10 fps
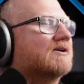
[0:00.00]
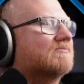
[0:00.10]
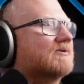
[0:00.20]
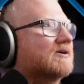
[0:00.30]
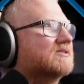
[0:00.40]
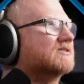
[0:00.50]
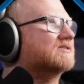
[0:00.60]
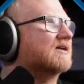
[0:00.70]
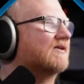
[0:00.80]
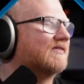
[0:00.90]
I could work
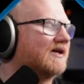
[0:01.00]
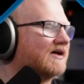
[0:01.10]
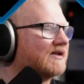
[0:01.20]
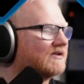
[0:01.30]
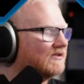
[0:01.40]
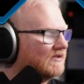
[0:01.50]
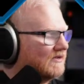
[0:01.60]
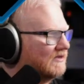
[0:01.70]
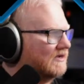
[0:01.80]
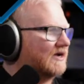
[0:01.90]
just like that.
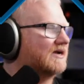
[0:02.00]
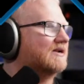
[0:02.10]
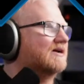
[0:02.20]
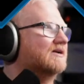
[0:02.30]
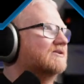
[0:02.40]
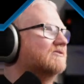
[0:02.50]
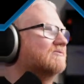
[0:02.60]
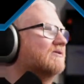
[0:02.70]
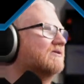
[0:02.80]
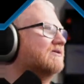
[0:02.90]
And I could
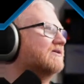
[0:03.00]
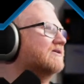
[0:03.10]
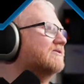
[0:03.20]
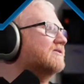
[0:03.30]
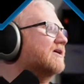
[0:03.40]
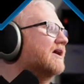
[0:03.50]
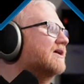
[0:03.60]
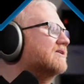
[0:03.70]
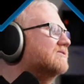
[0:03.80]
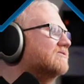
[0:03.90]
do R
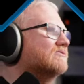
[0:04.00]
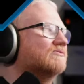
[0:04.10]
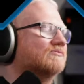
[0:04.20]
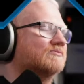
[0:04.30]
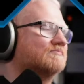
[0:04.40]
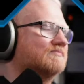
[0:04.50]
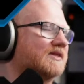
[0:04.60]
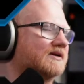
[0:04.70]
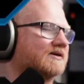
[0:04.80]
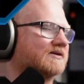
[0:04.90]
and do,
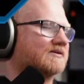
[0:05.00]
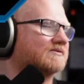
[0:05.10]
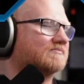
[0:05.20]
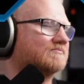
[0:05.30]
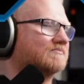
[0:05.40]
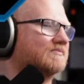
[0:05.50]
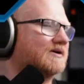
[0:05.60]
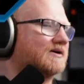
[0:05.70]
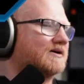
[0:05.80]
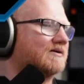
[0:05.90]

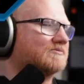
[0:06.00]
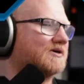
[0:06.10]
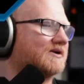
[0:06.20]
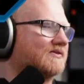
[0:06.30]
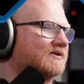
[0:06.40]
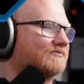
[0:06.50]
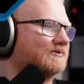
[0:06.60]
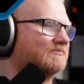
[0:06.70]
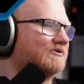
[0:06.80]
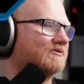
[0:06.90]
I'm trying to think of
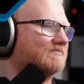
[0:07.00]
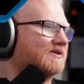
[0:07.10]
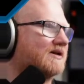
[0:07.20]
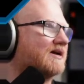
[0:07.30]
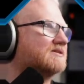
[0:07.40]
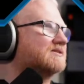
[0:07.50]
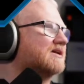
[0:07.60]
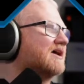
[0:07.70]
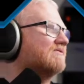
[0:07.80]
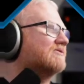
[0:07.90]
what programs I
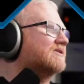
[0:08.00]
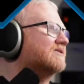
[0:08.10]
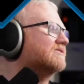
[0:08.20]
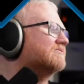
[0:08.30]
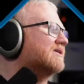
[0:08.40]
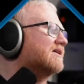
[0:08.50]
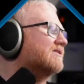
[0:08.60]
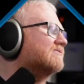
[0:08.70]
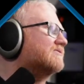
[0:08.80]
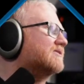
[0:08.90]
actually have on here. Do I
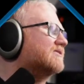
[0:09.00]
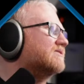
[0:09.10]
have,